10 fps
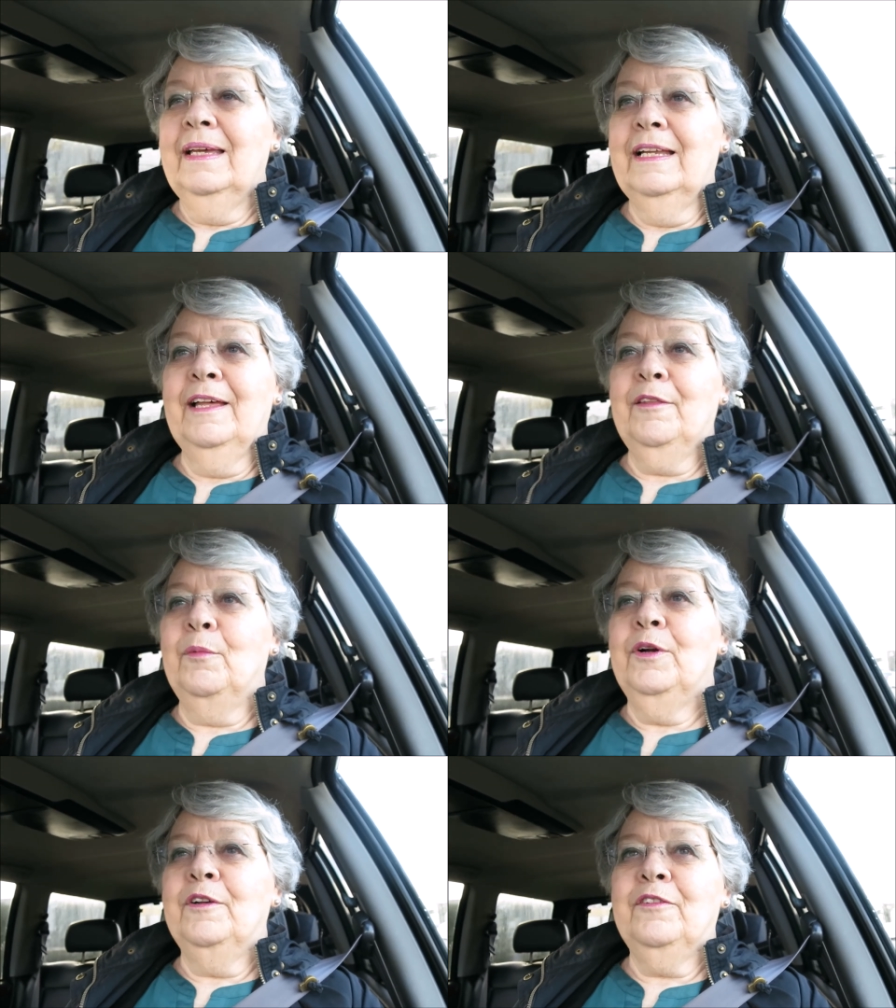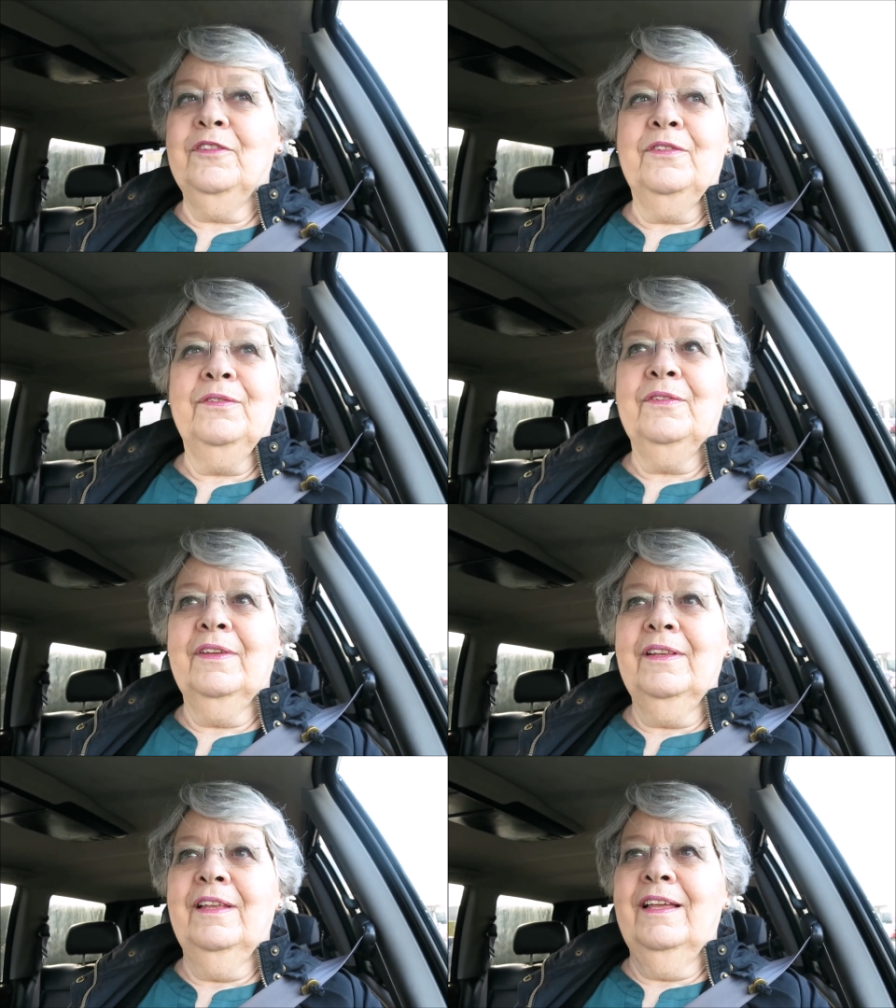In other words,
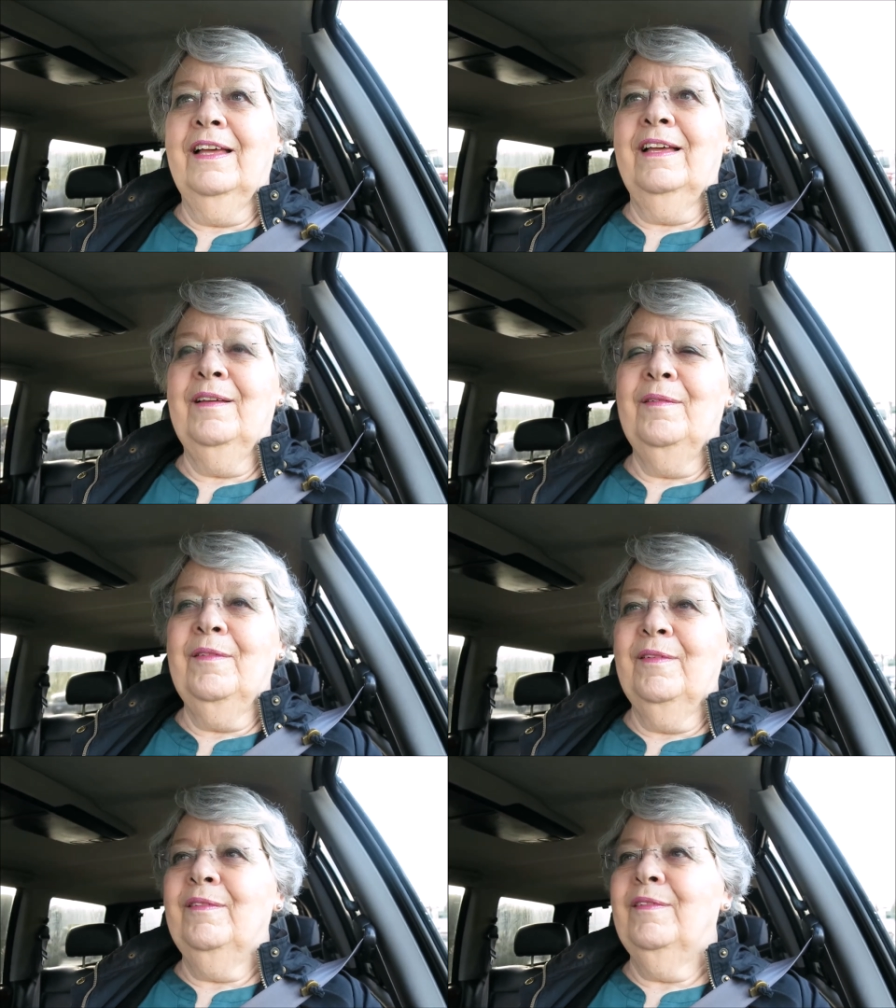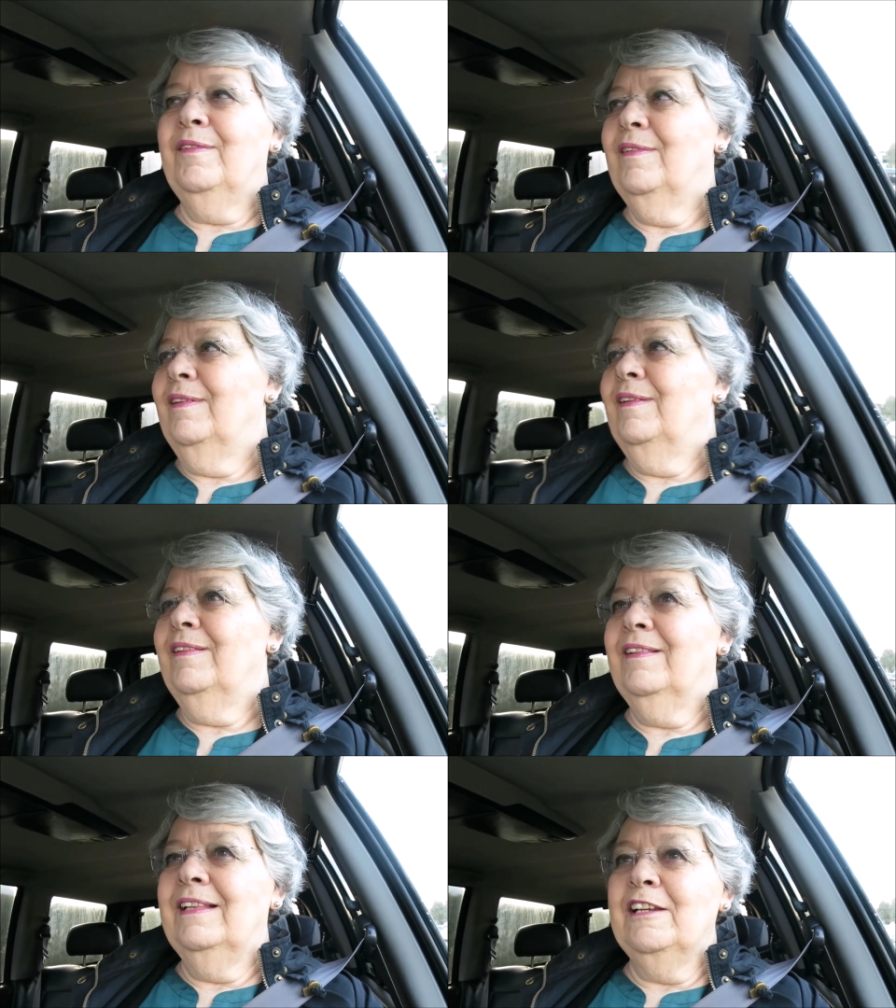uh,
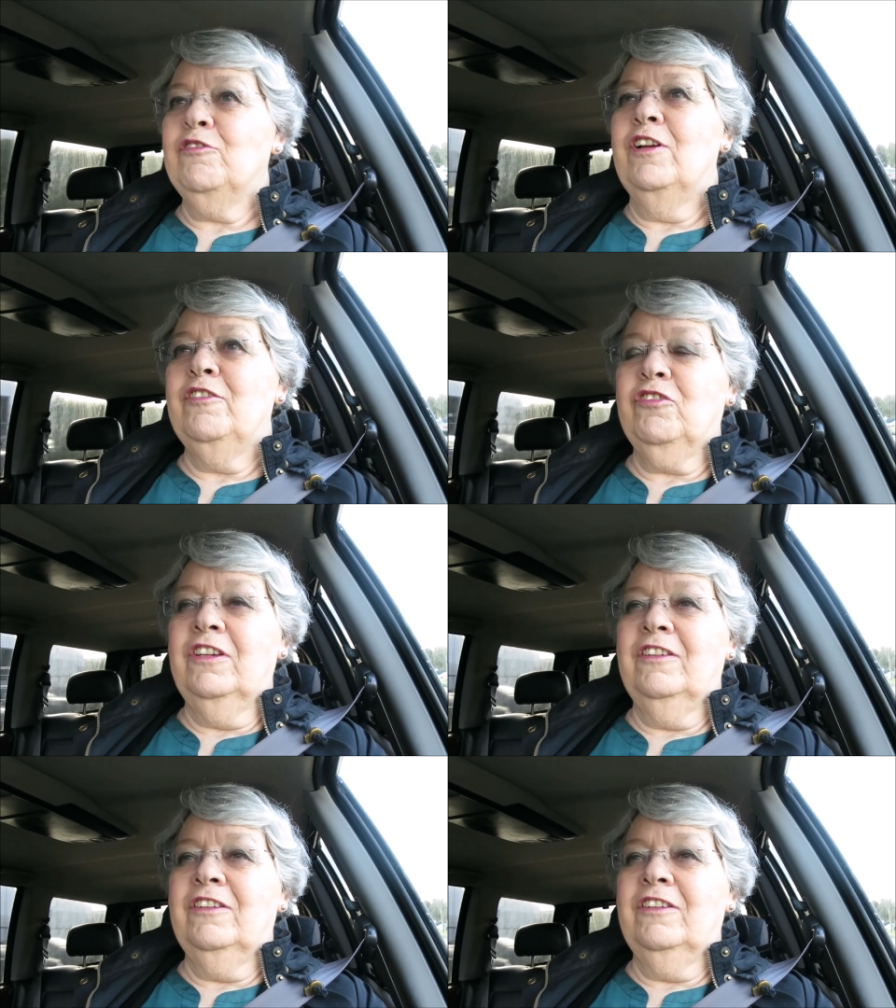literally, she